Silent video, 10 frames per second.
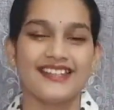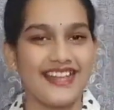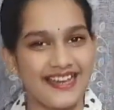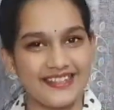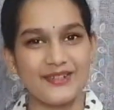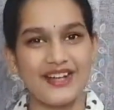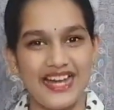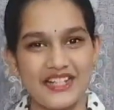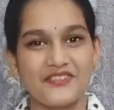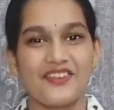Thank you
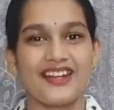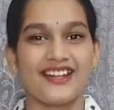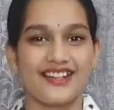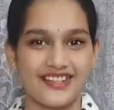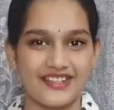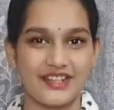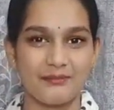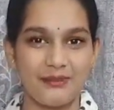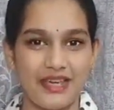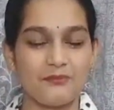guys for
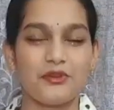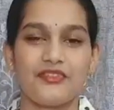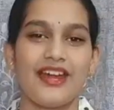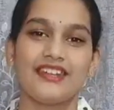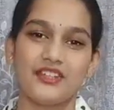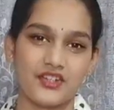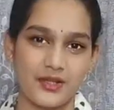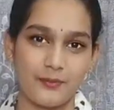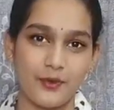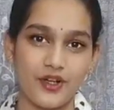encouraging me and providing your
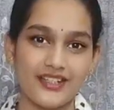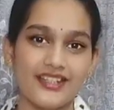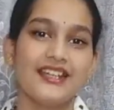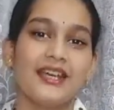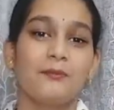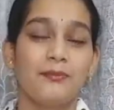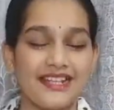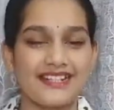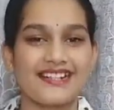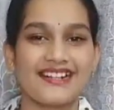support, and
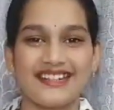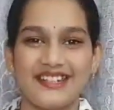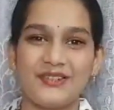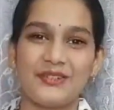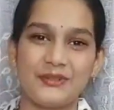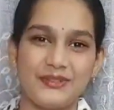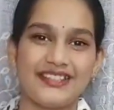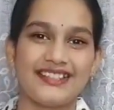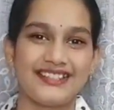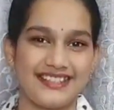please continue doing
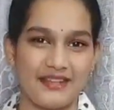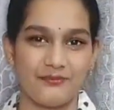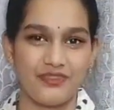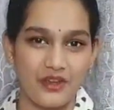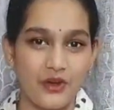the same.